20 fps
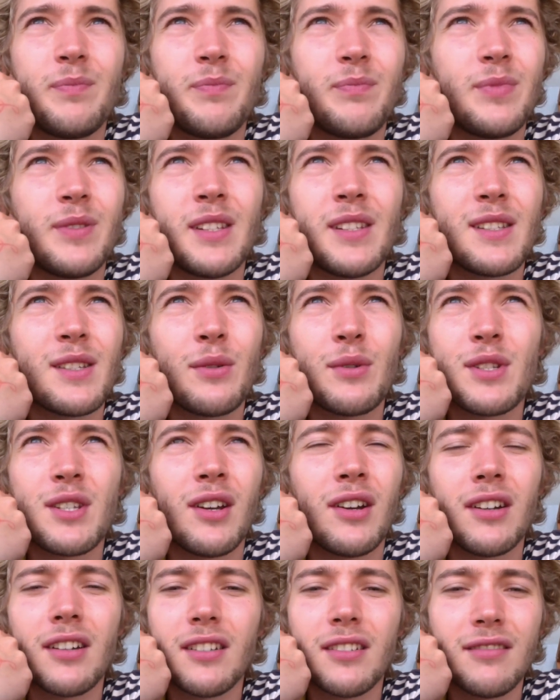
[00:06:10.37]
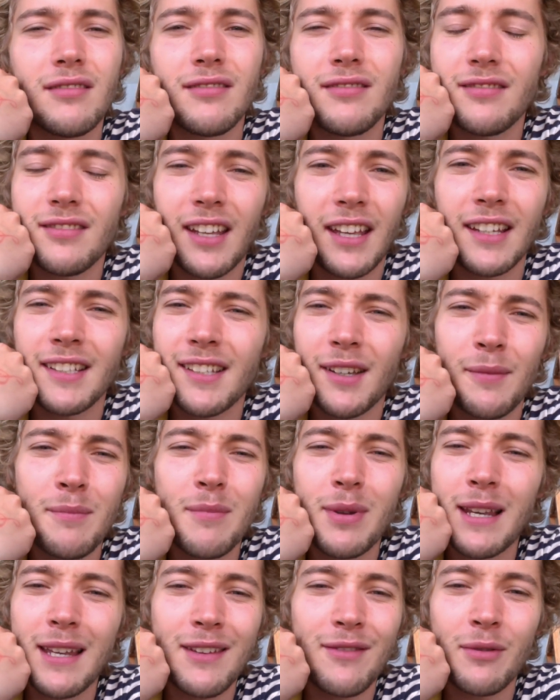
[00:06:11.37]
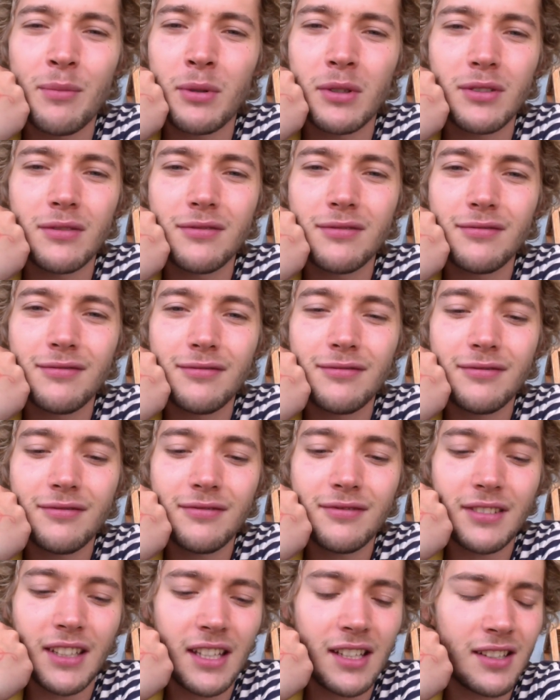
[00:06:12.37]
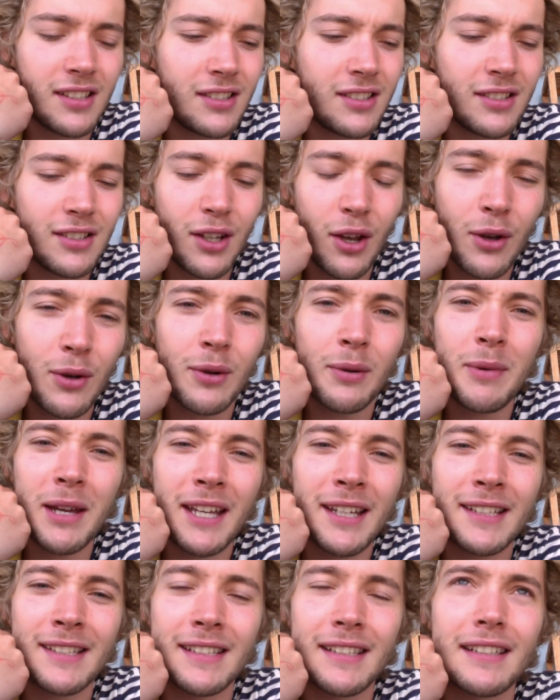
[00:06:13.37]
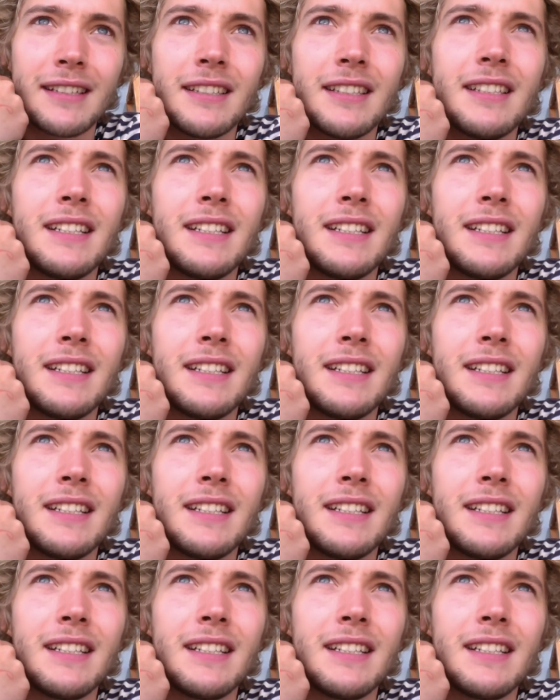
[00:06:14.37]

since I was young, and he's unbelievable. He's so amazing.